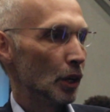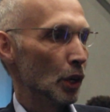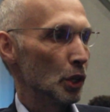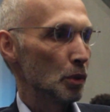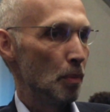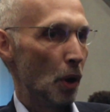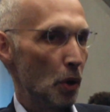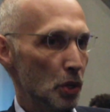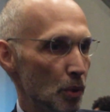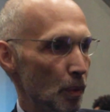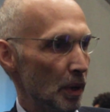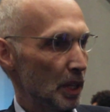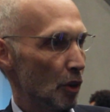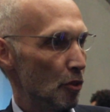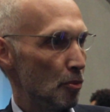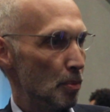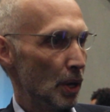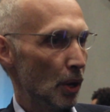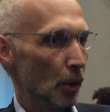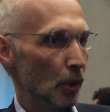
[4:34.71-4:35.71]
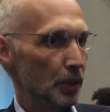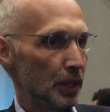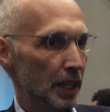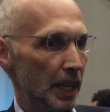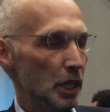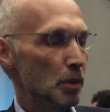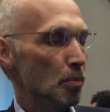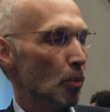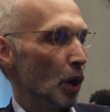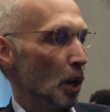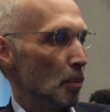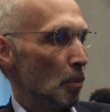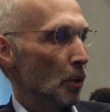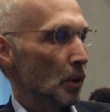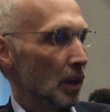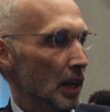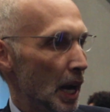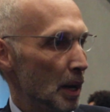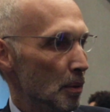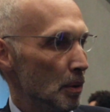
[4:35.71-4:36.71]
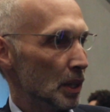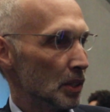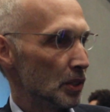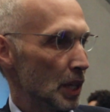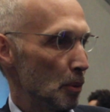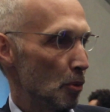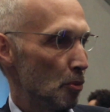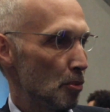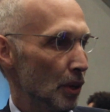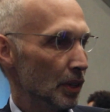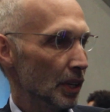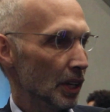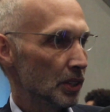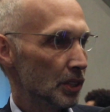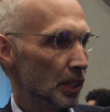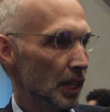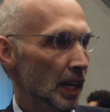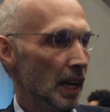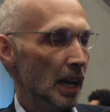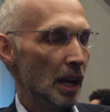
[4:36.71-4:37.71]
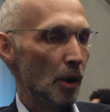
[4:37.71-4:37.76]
because most what they've built is more a monoline type of product.